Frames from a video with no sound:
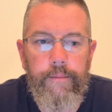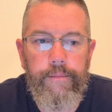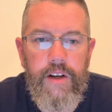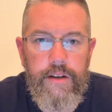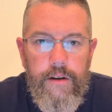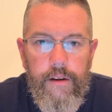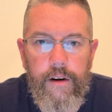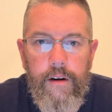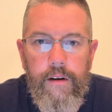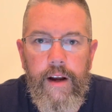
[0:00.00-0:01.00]
gets on
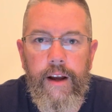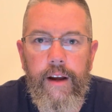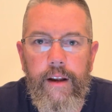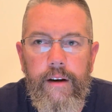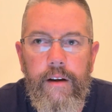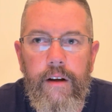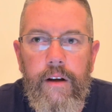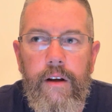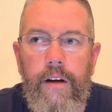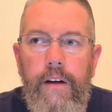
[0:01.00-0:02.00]
there and
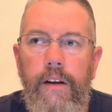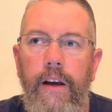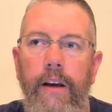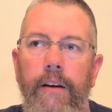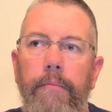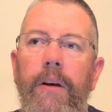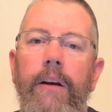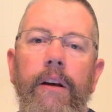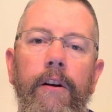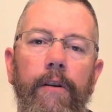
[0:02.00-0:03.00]
can
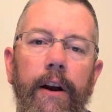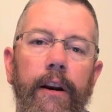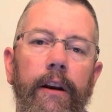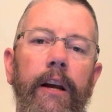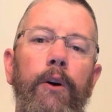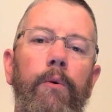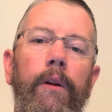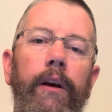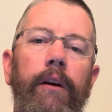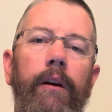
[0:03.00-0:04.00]
be integrated
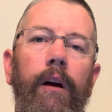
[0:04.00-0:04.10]
equally.